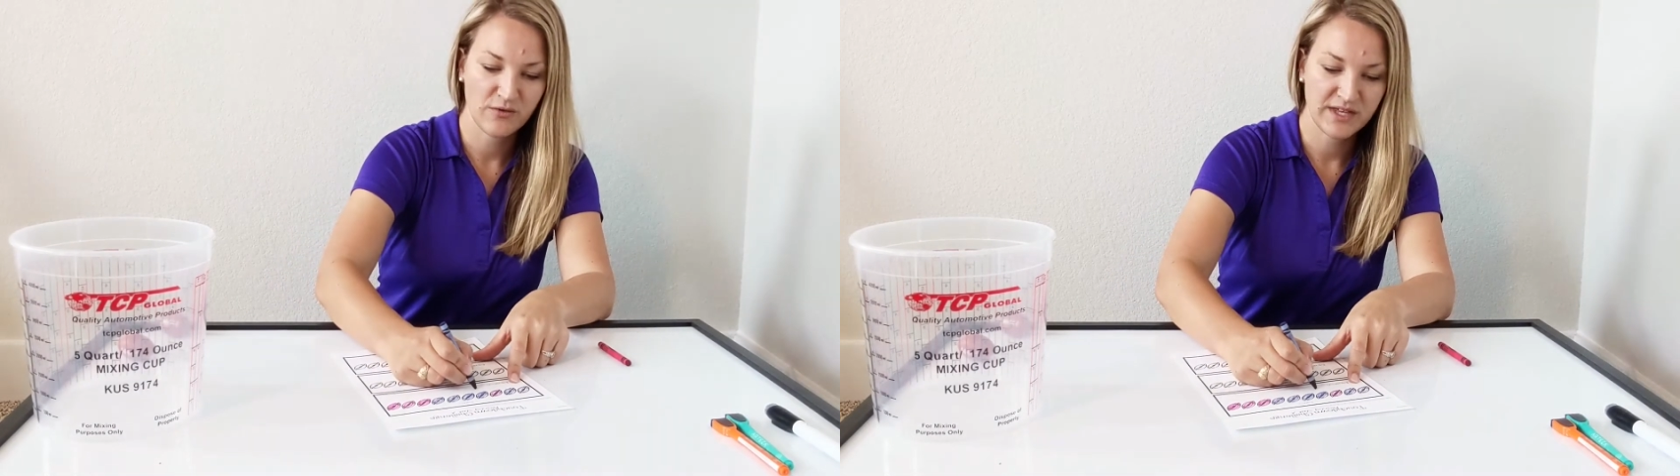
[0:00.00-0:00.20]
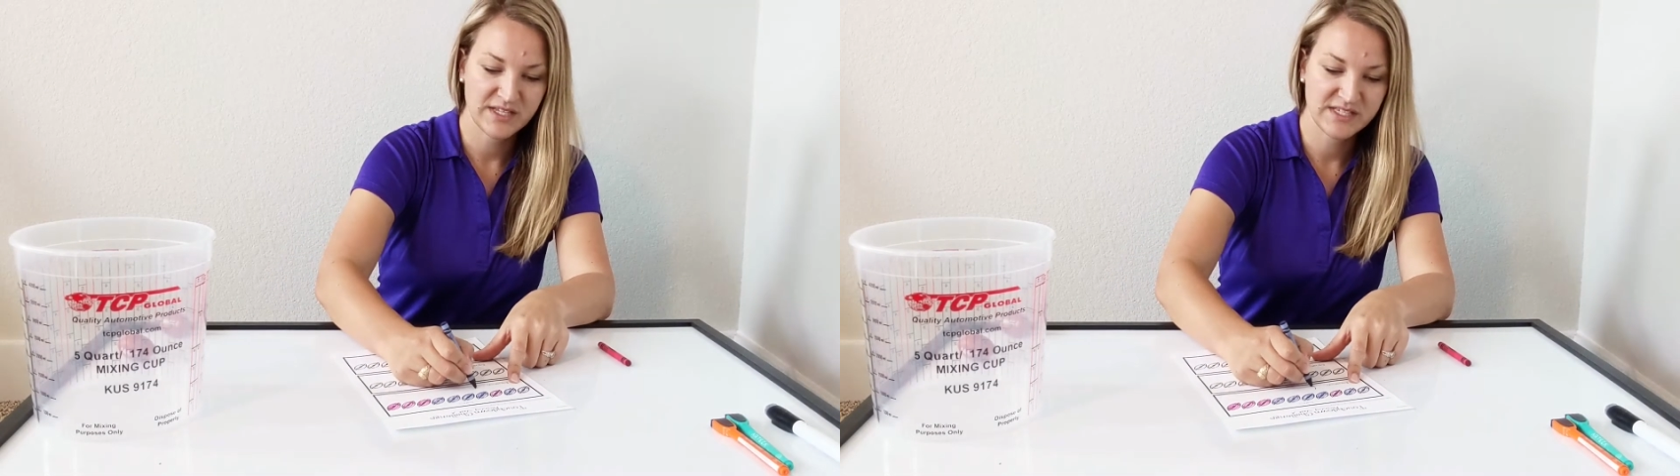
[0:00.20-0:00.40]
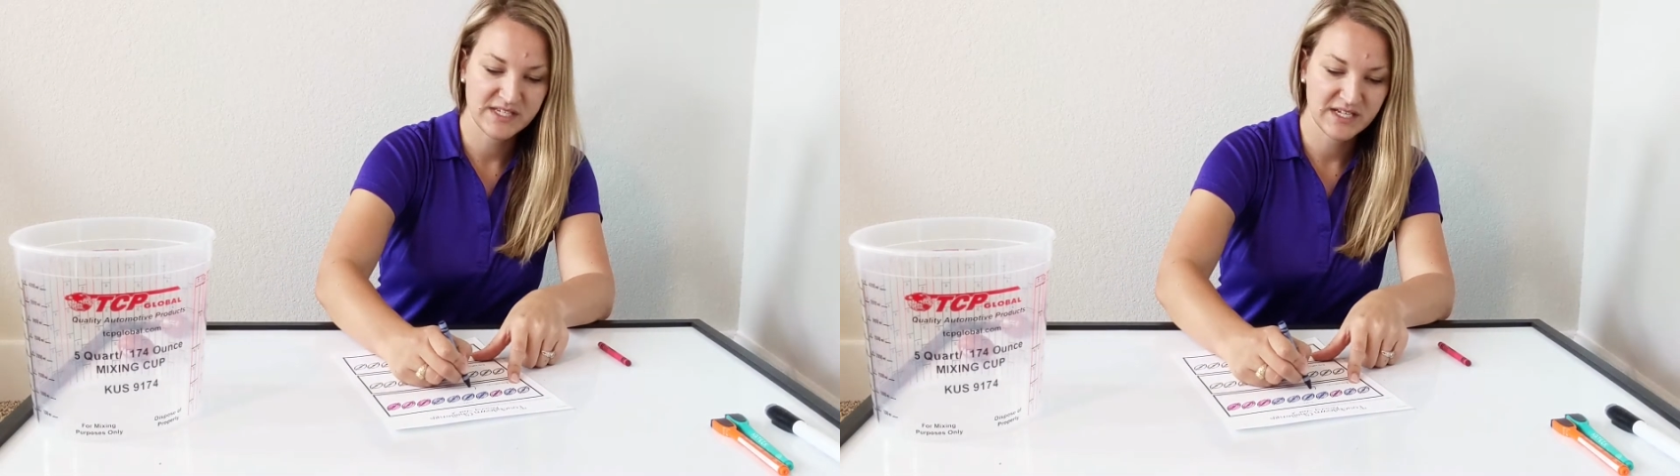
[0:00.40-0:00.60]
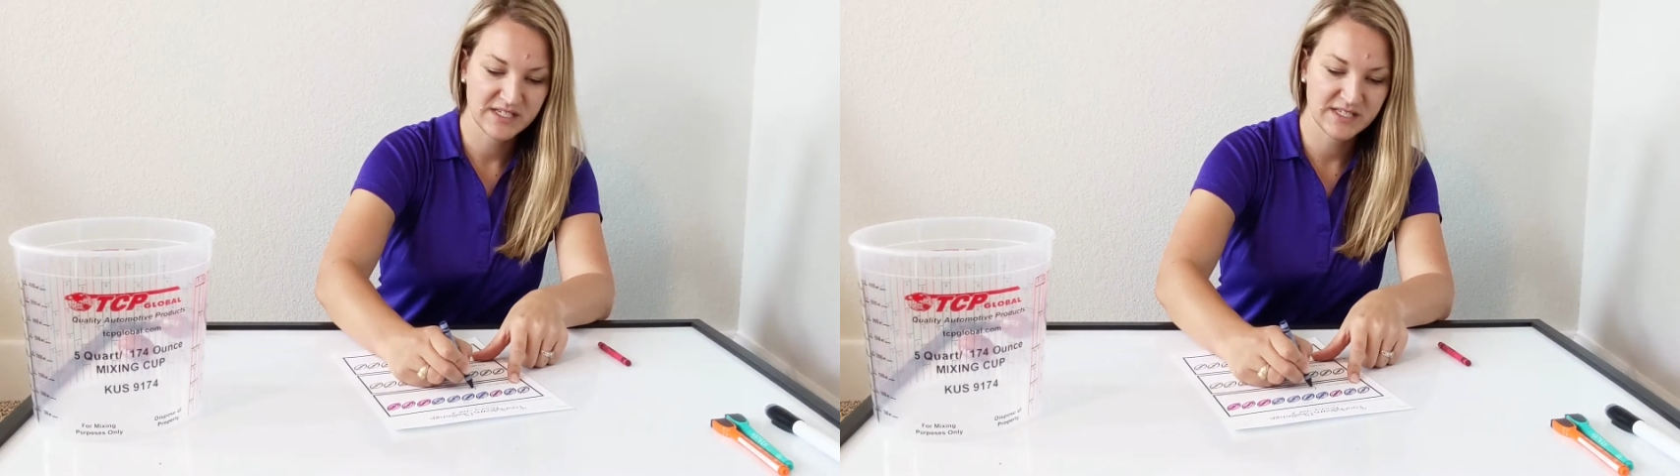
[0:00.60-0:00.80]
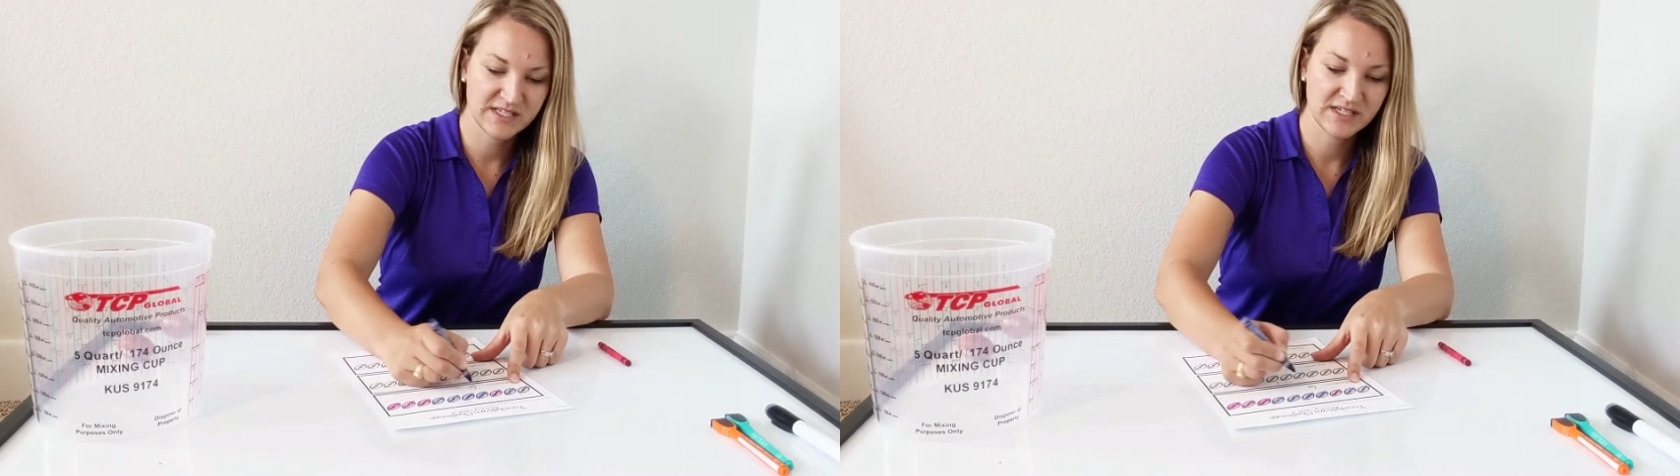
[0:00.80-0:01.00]
that
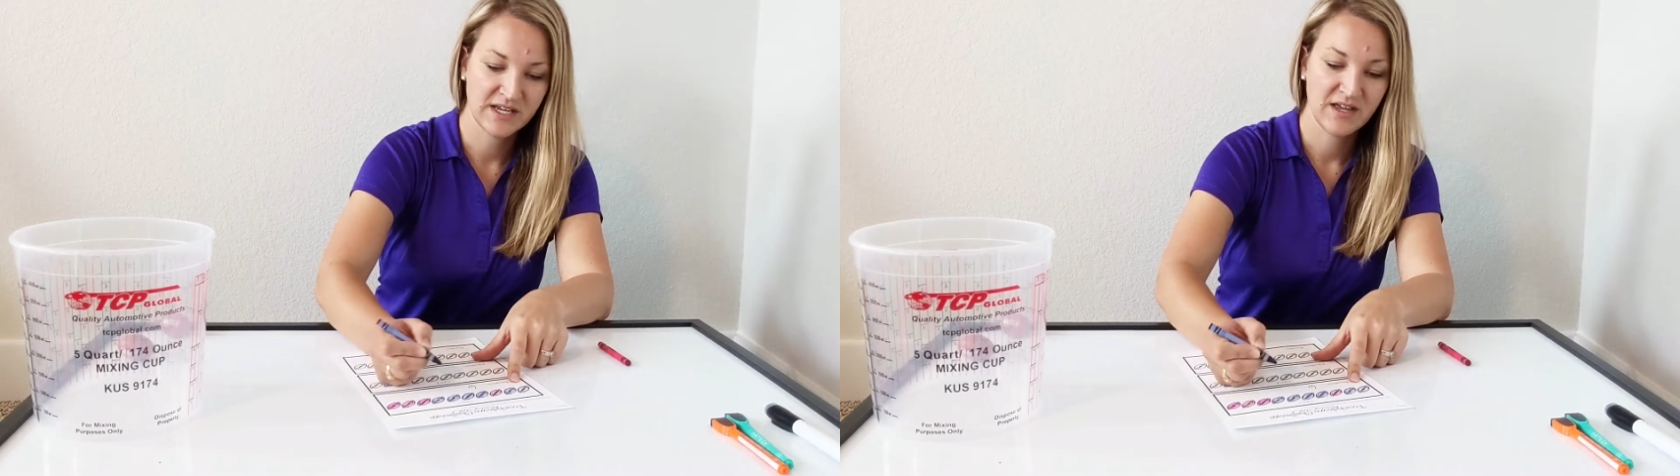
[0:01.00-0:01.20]
6